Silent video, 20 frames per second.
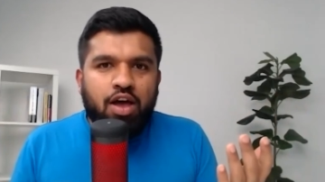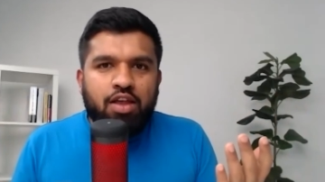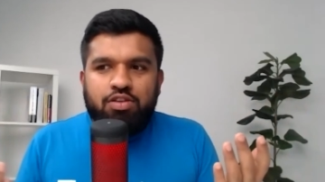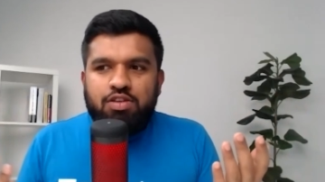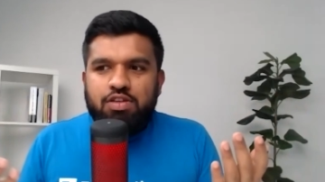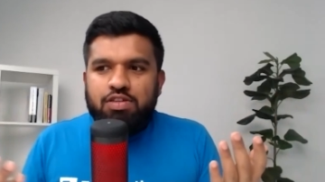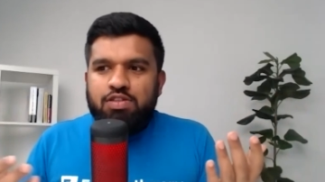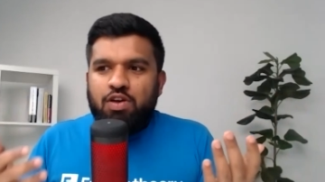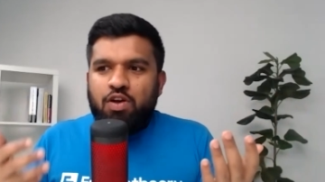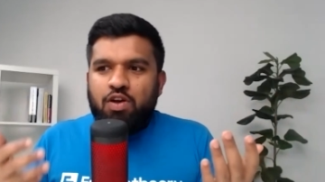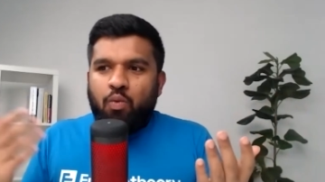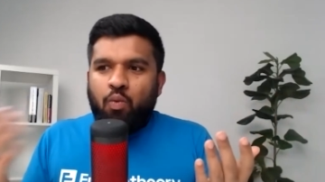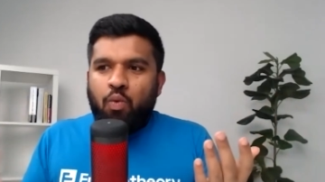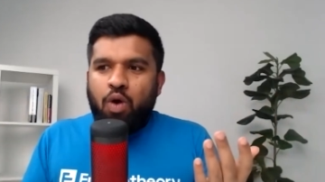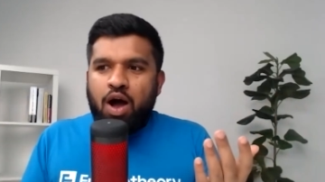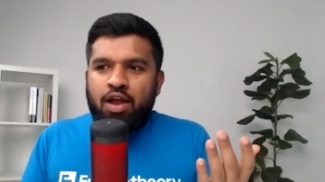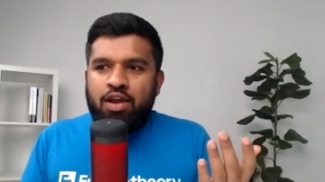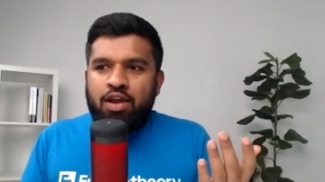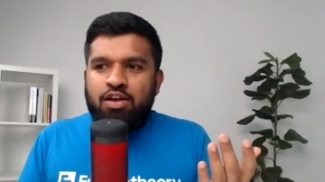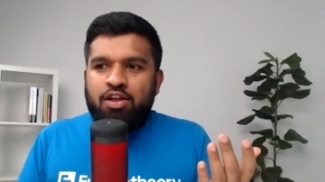Because
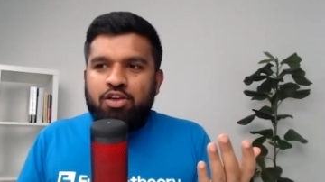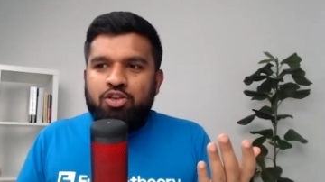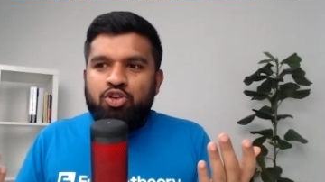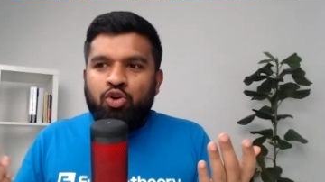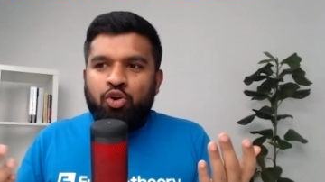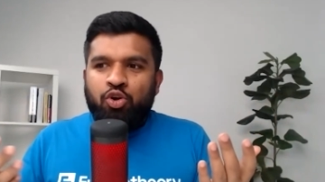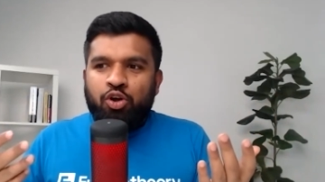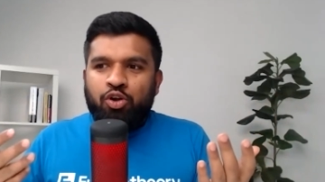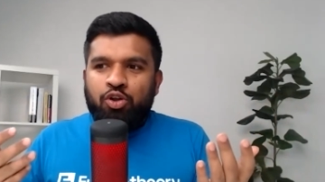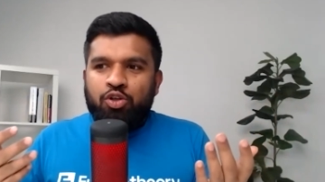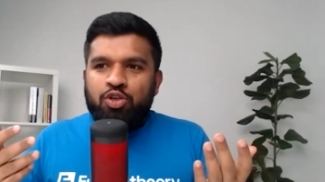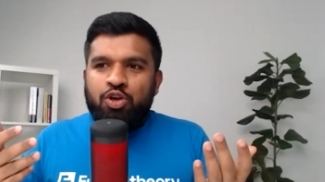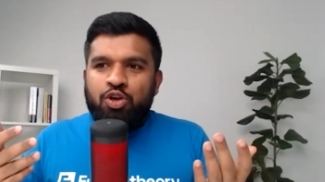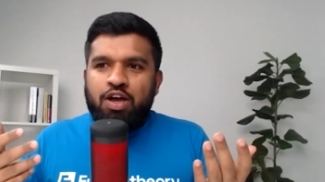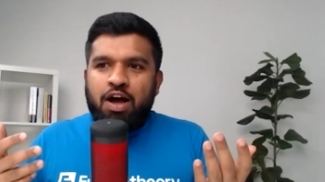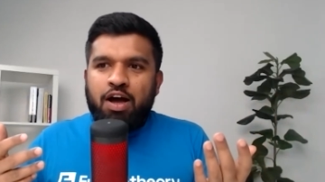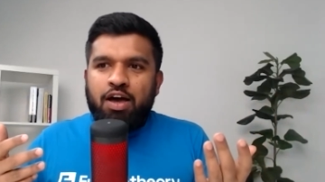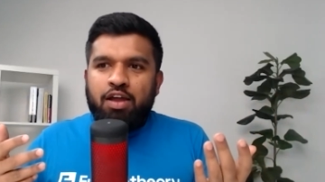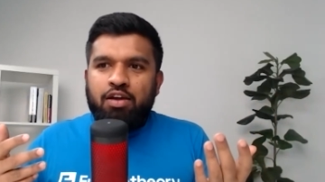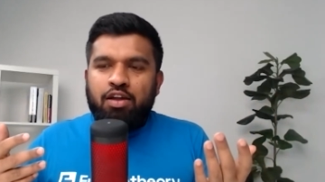one, you
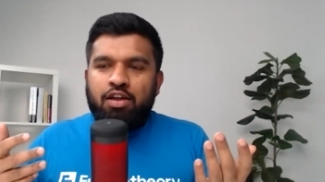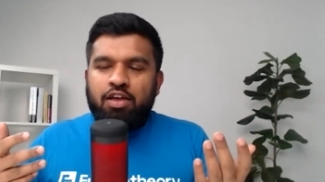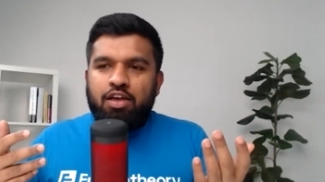can't